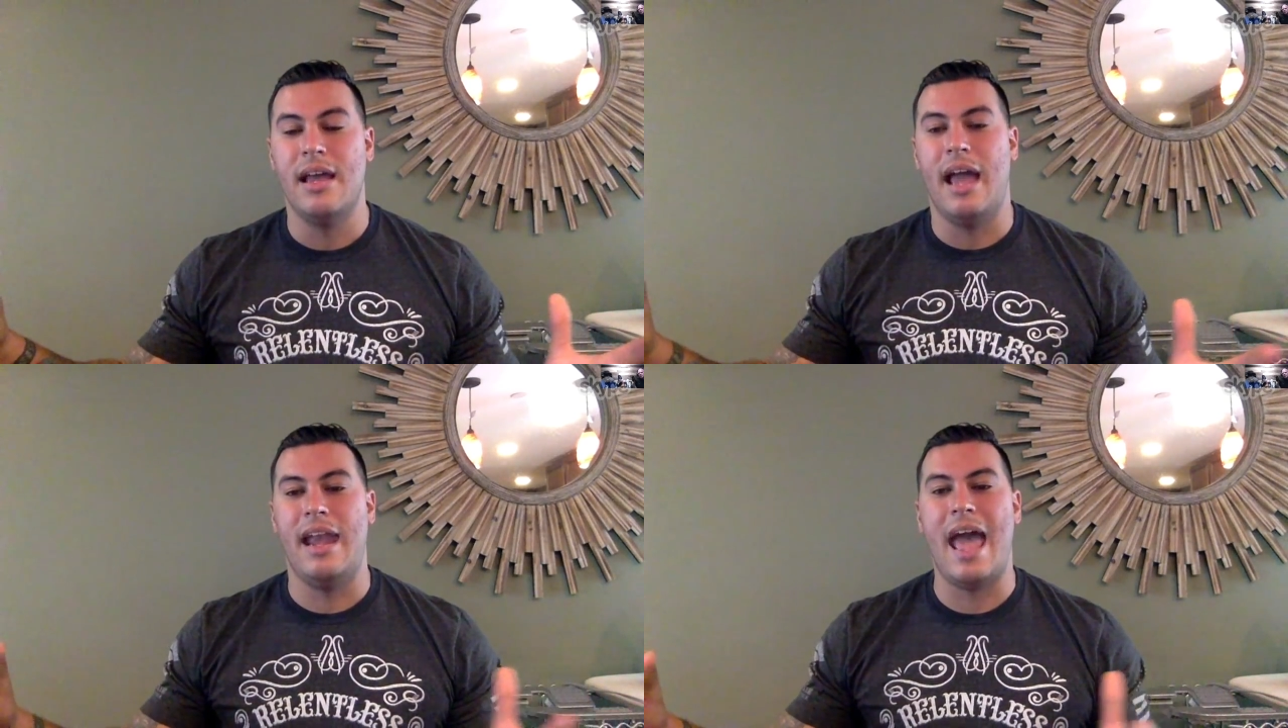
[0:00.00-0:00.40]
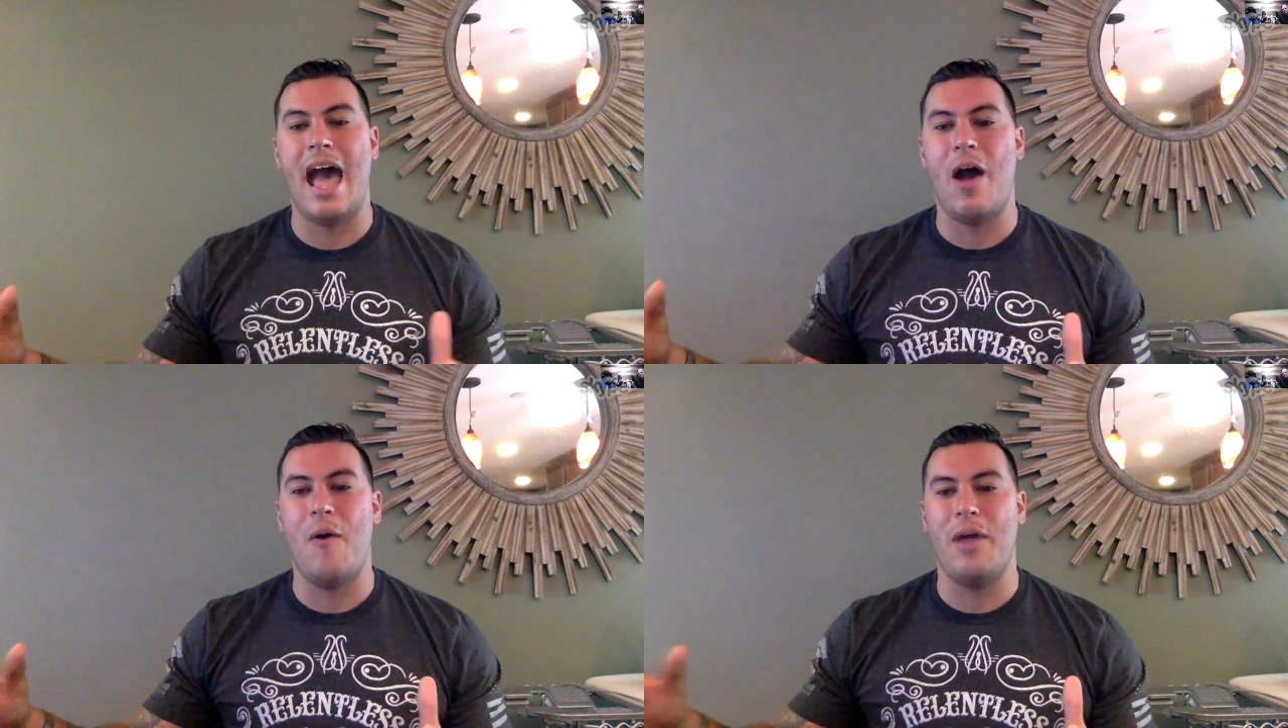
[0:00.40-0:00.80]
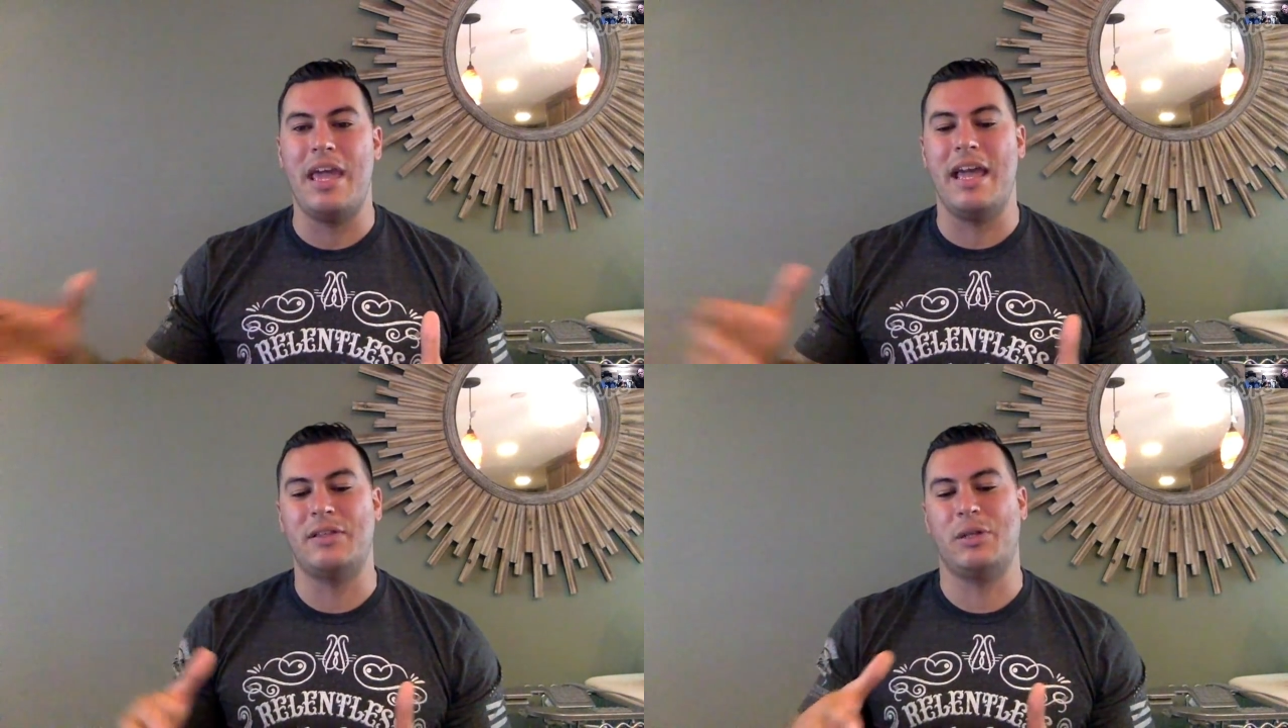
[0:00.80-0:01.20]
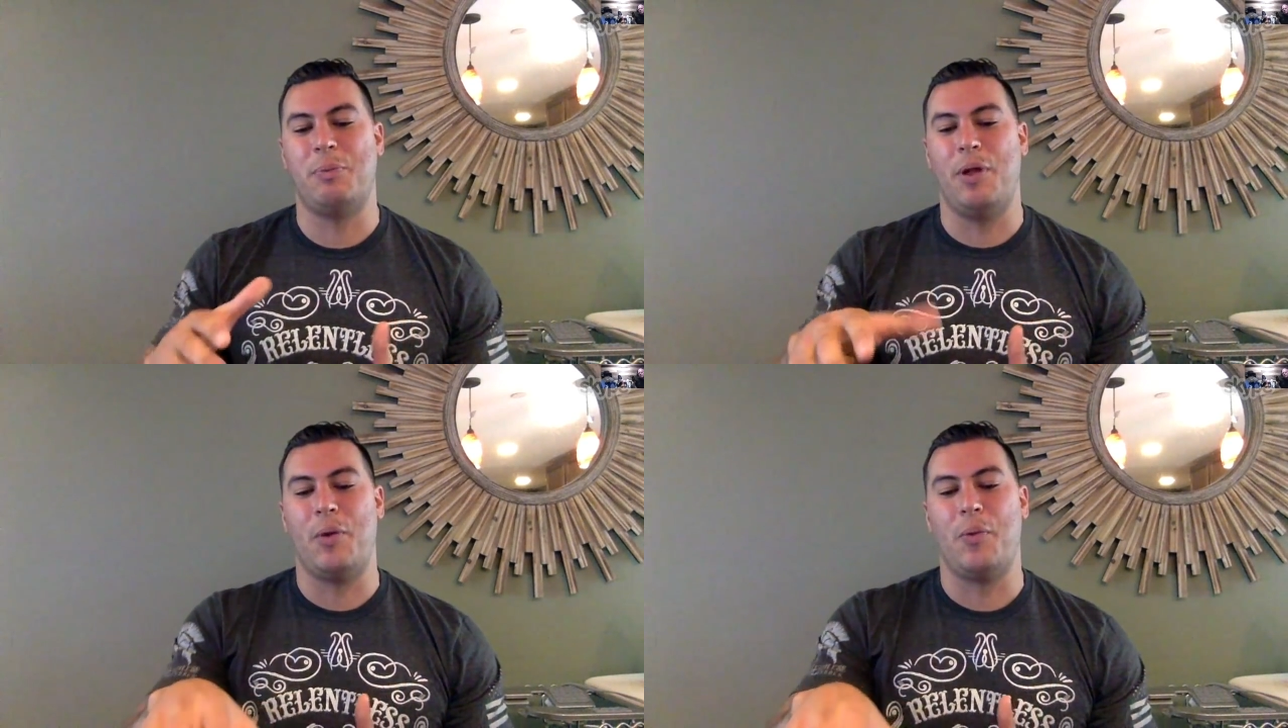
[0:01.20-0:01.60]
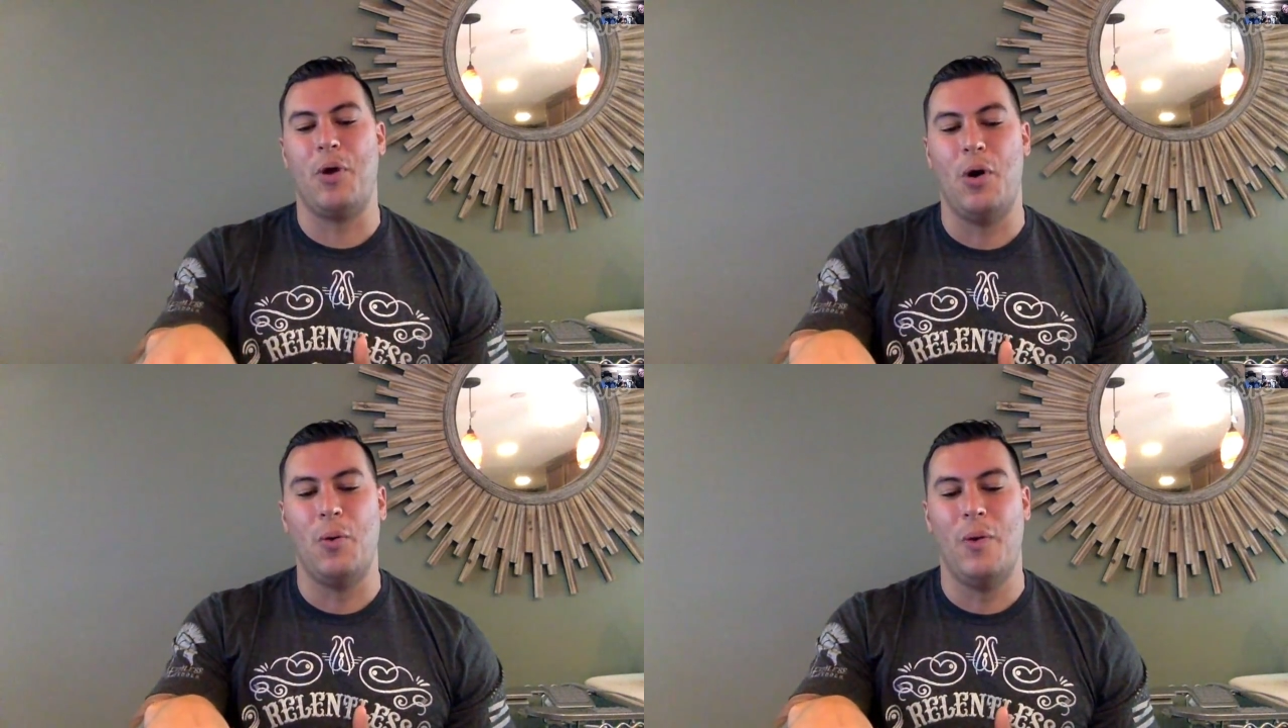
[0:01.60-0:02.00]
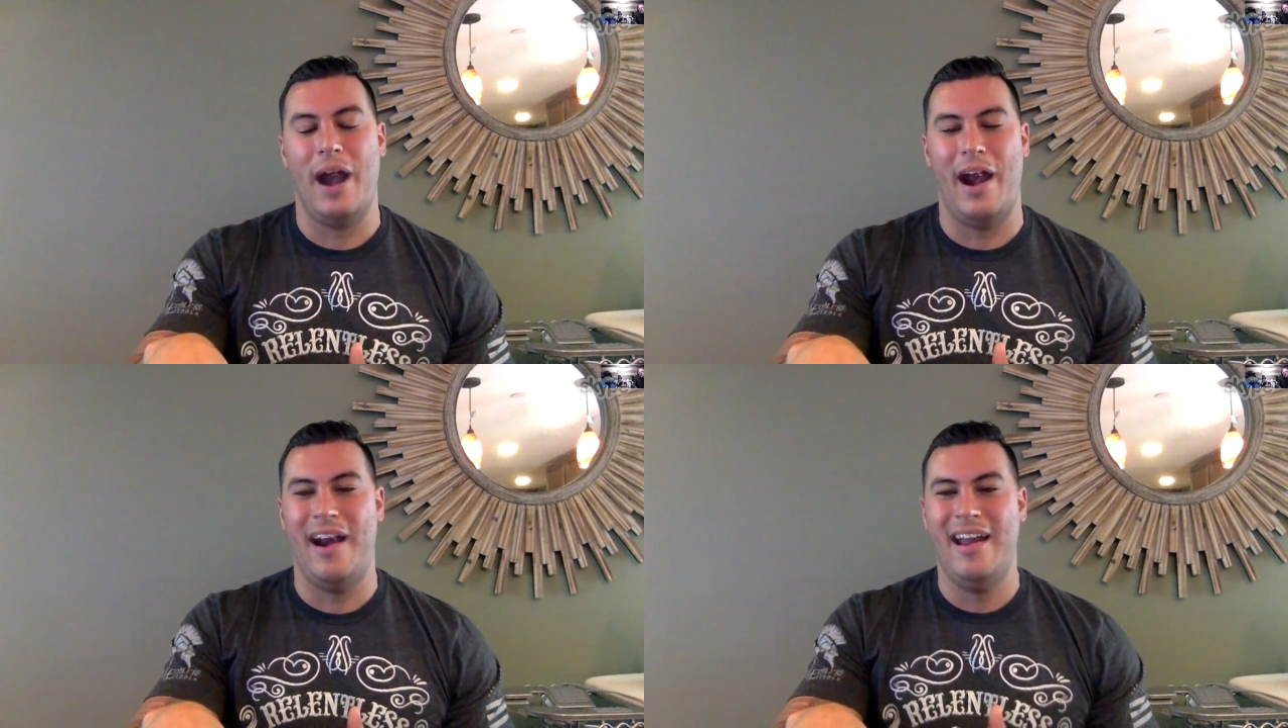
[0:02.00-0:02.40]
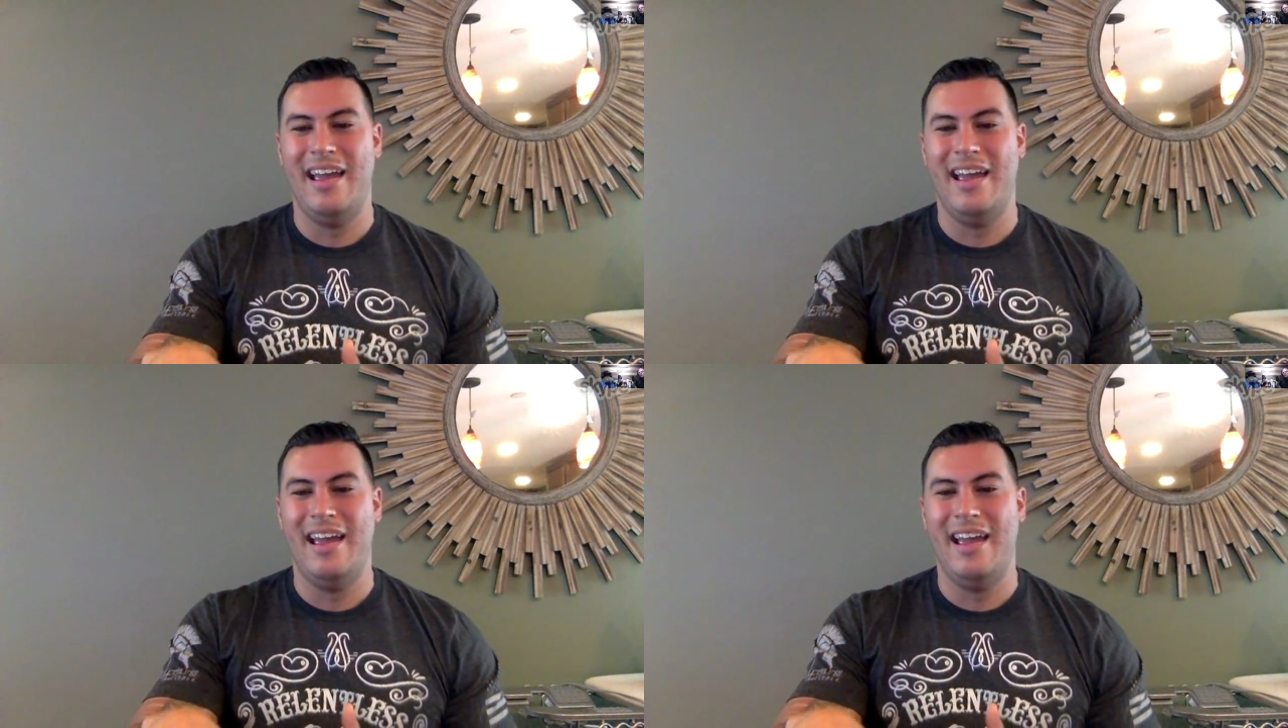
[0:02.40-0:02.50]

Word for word: And now he gets to play a role where